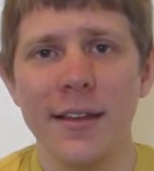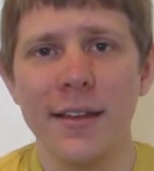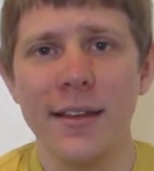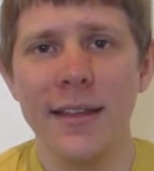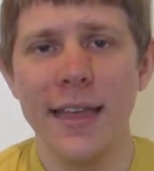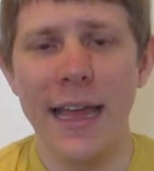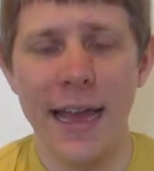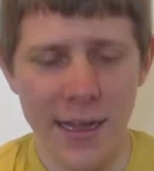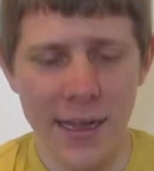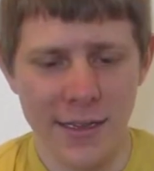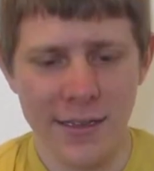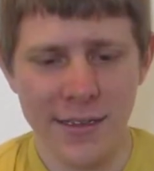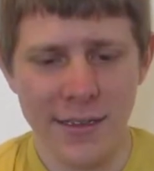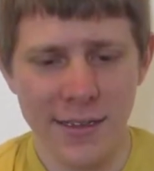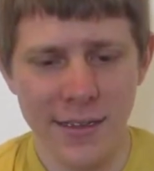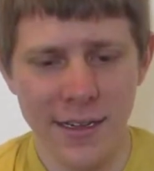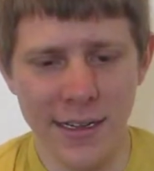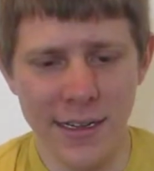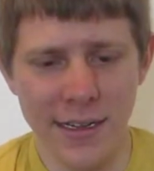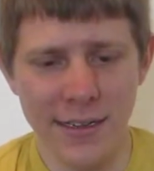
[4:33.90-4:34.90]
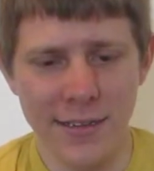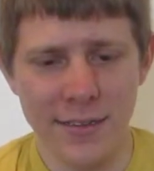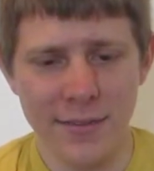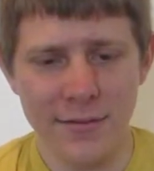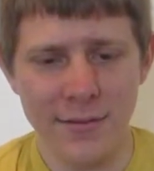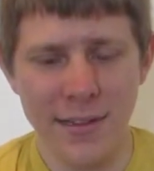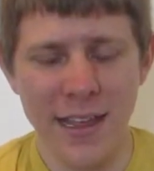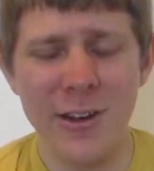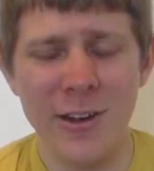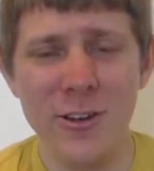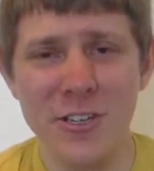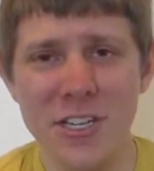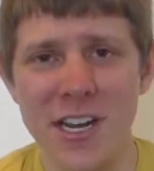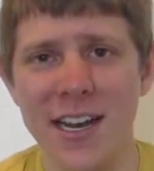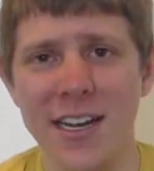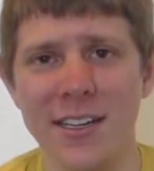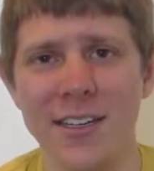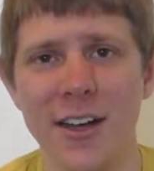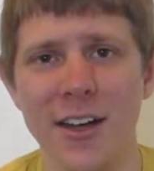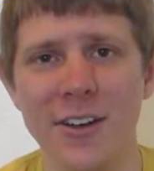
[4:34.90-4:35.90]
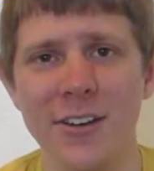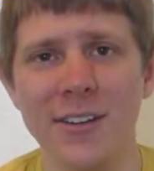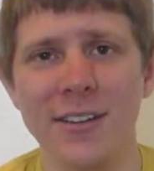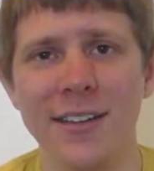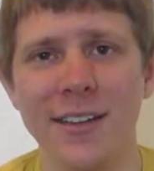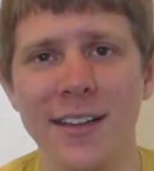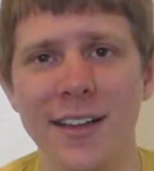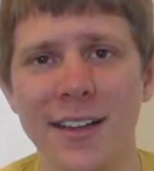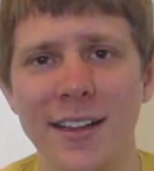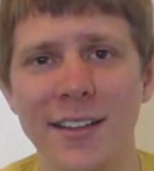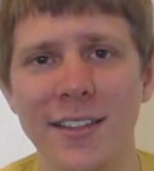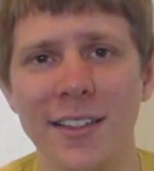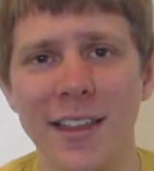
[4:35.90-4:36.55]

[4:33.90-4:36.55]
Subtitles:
Yeah, energetic daughter.